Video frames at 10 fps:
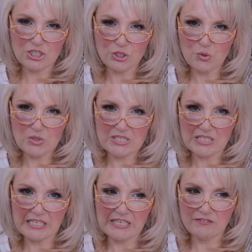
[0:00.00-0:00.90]
short
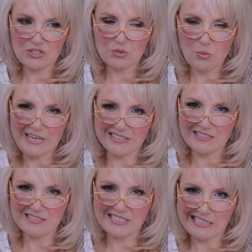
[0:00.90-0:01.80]
sleeve sweat
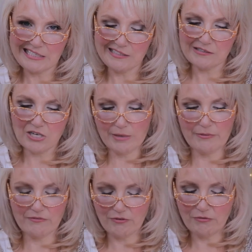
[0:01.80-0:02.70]
tee type
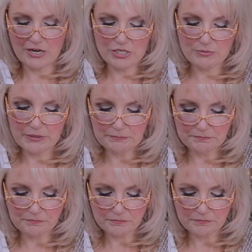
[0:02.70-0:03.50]
of arrangement,